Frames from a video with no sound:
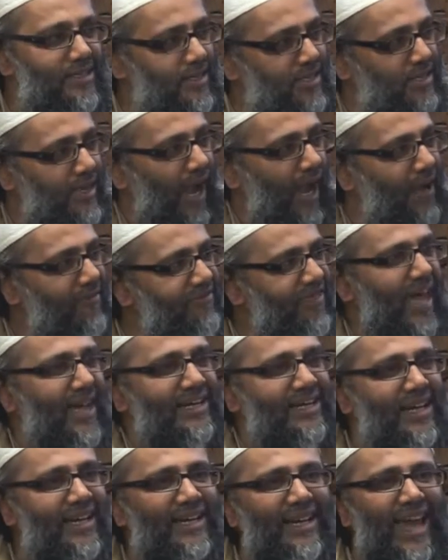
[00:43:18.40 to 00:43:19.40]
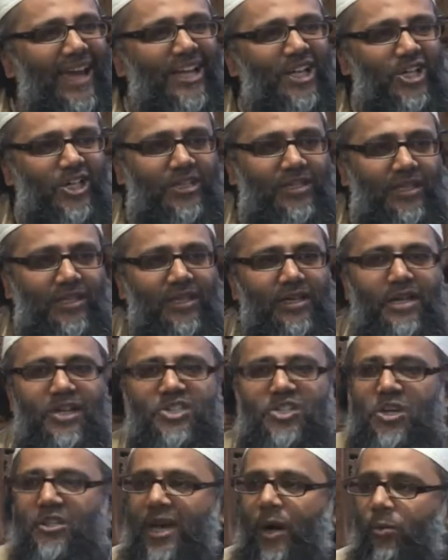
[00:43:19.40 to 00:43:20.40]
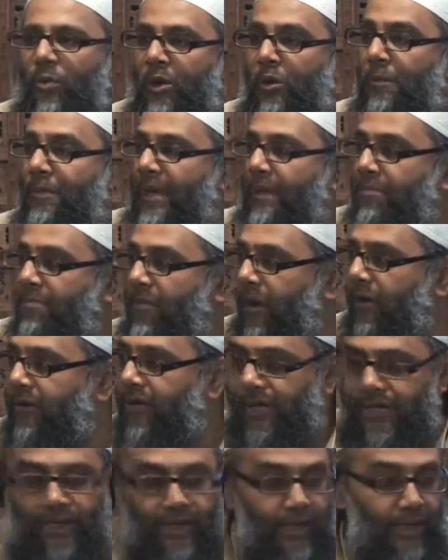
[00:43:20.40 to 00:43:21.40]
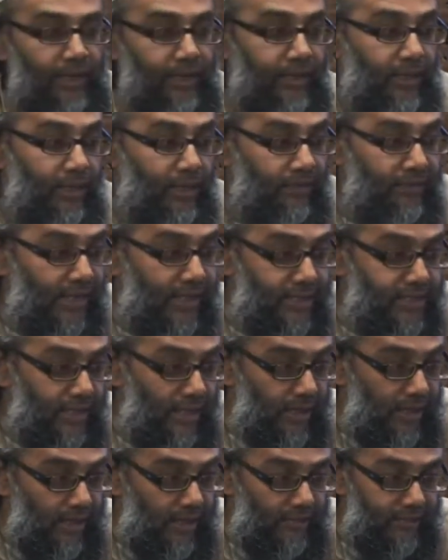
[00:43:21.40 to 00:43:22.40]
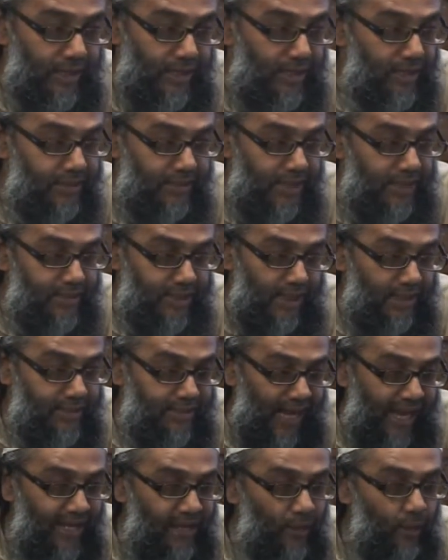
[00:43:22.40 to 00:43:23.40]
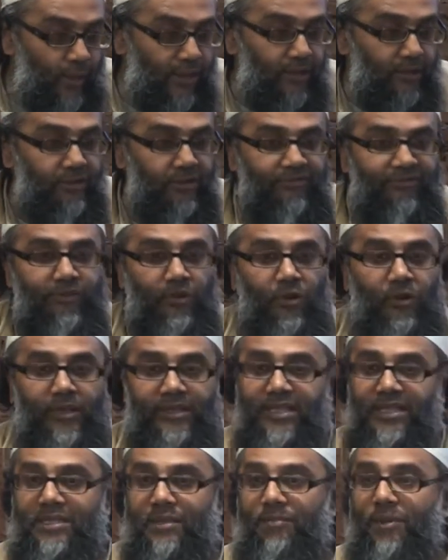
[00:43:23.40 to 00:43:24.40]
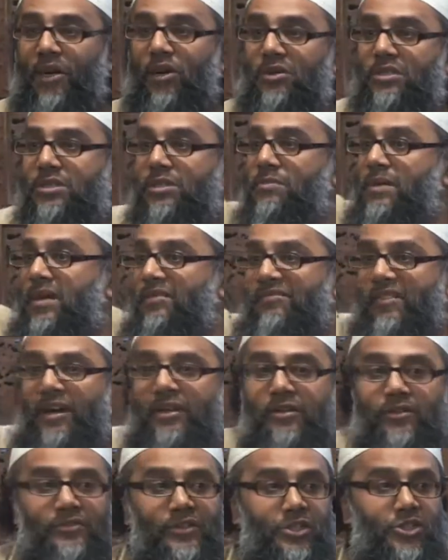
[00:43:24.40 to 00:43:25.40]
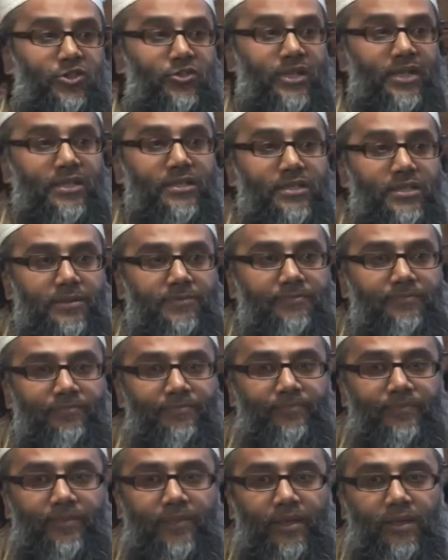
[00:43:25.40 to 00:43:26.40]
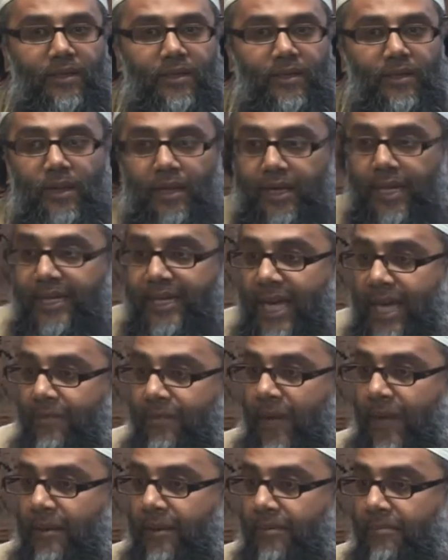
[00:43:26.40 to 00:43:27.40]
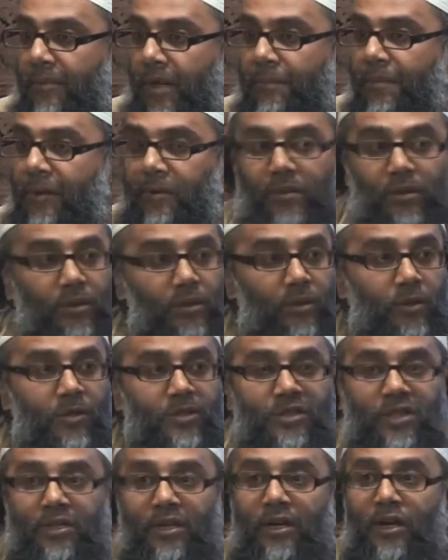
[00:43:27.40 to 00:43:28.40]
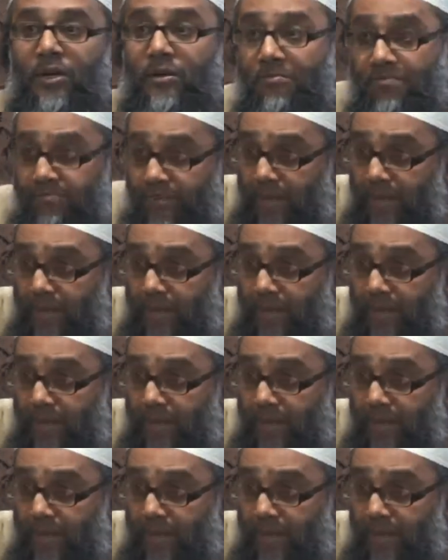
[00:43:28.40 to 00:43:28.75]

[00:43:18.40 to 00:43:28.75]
To have that connection. So that we'll be morally... there's a 10 quid on the floor, it doesn't belong to me, I found it on the street. Can keep it in my pocket. Who's going to know?